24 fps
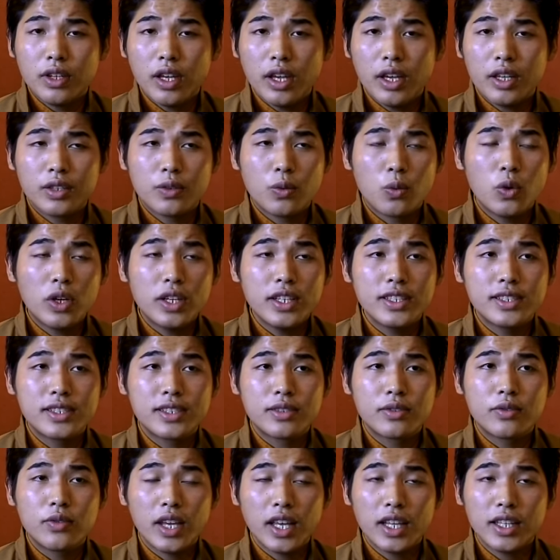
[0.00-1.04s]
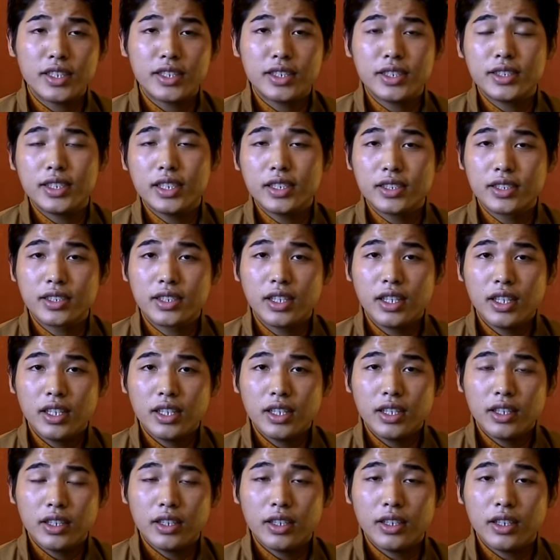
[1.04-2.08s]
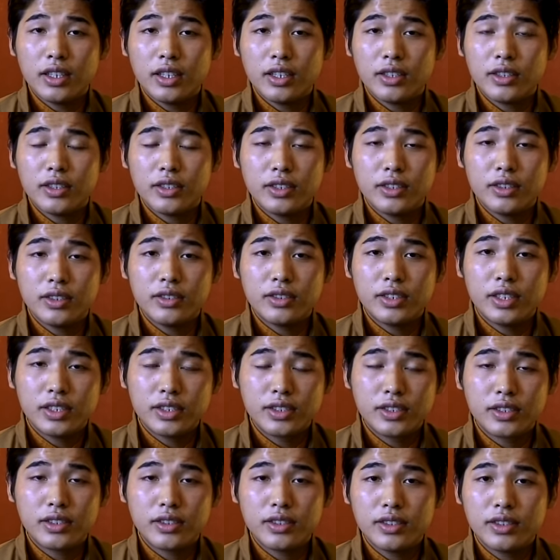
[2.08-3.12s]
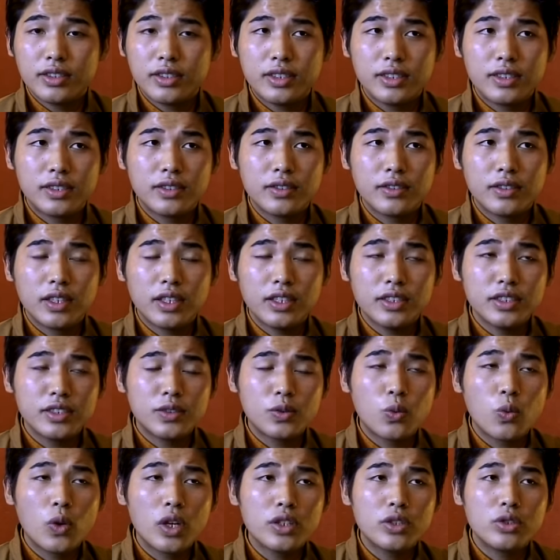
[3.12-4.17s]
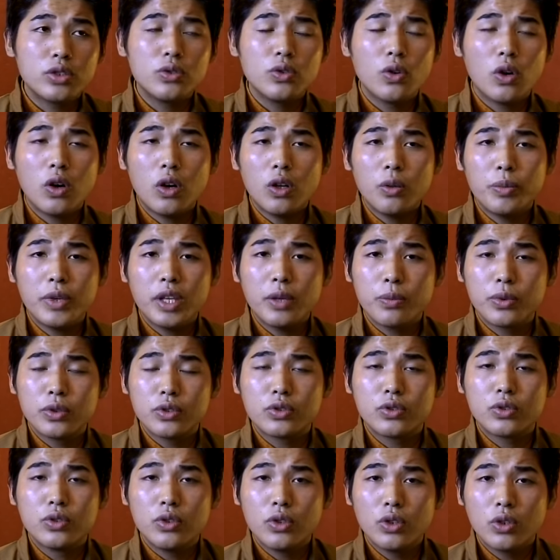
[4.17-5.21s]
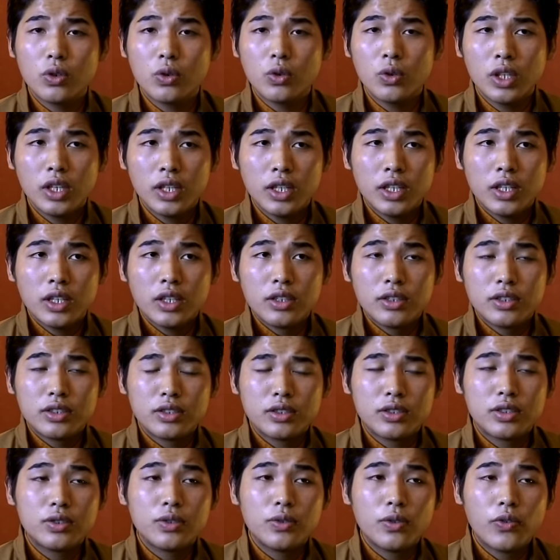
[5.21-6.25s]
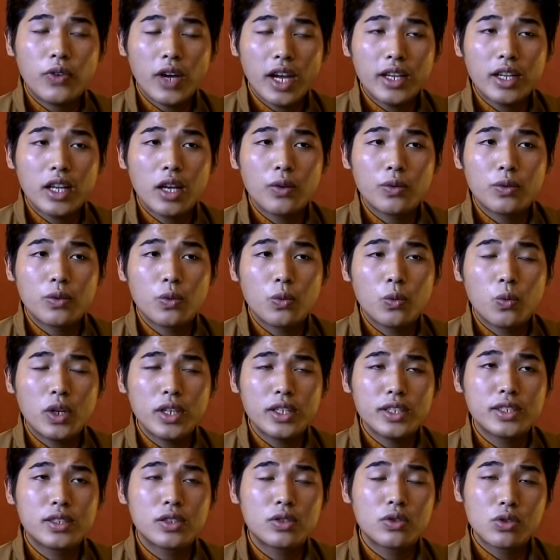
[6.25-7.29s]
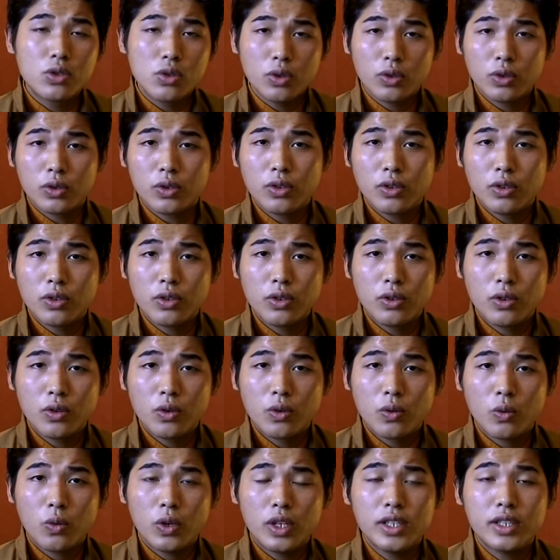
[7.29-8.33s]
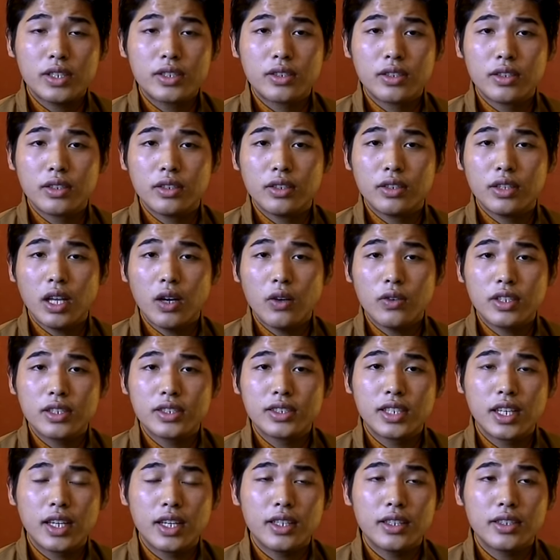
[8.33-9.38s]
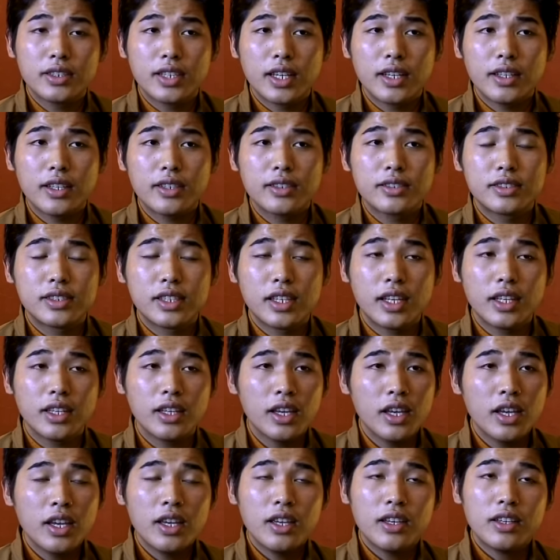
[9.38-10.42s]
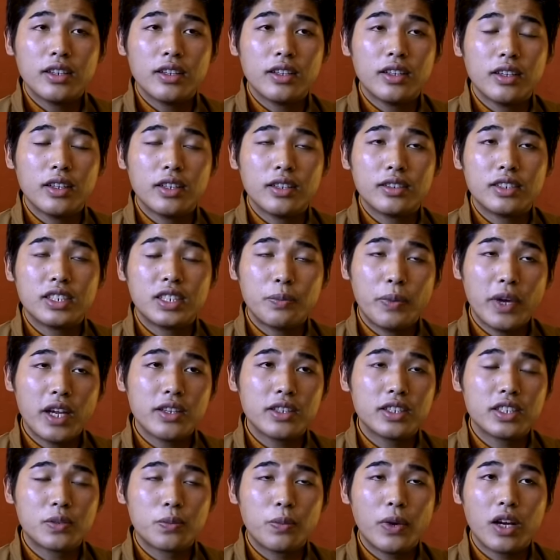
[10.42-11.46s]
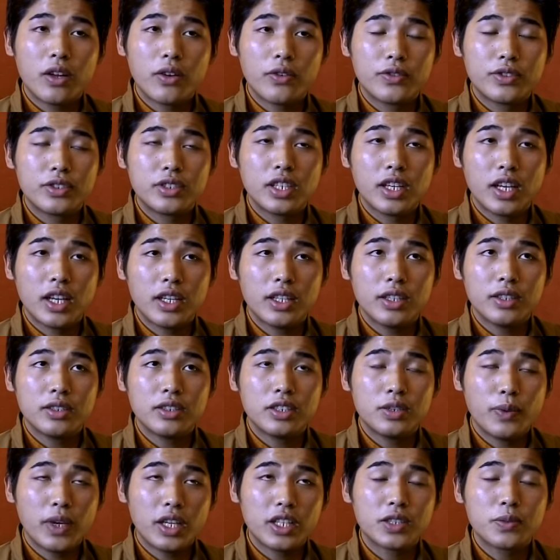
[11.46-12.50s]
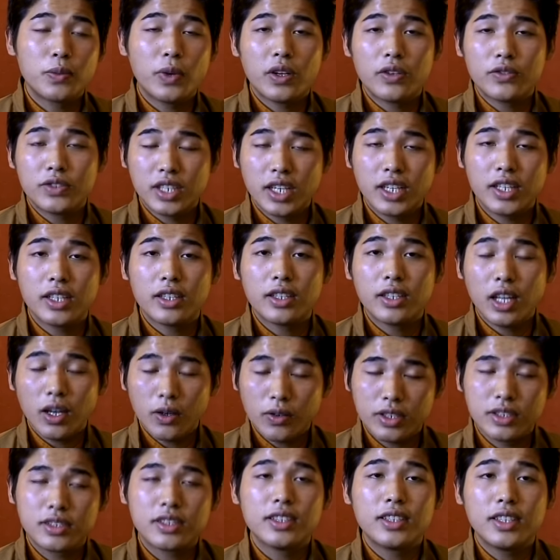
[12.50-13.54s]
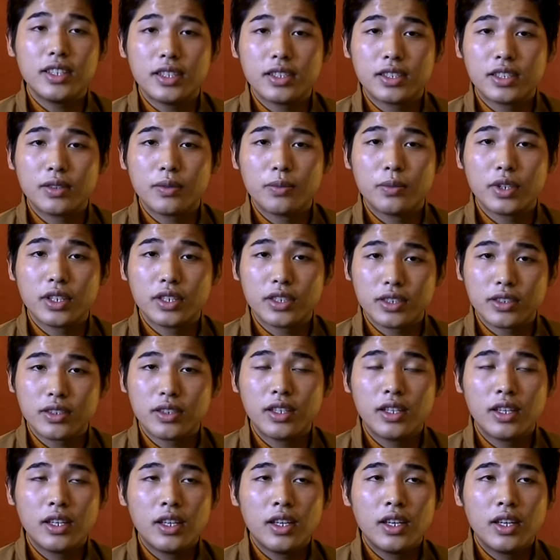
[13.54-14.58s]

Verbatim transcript: And what is reality? Just this. I just want you all people to know, to find out what is truth. What is nowadays China is saying Tibet is part of China. Tibet is part of China nowadays. It is because,